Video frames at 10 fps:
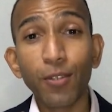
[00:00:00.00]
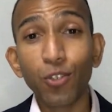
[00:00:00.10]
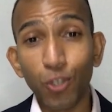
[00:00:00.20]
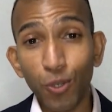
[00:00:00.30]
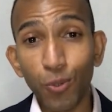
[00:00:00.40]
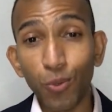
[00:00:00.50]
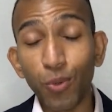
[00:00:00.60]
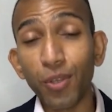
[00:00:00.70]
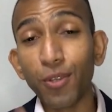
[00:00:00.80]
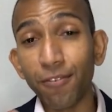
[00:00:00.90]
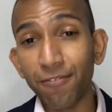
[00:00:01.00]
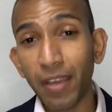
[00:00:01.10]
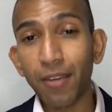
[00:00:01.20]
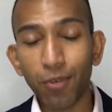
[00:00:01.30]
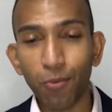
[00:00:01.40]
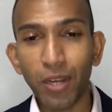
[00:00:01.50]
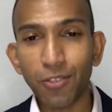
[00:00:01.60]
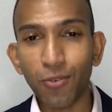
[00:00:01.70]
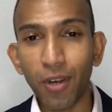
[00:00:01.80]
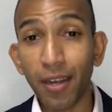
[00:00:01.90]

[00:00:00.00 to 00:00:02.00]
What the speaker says: to your favorite restaurant?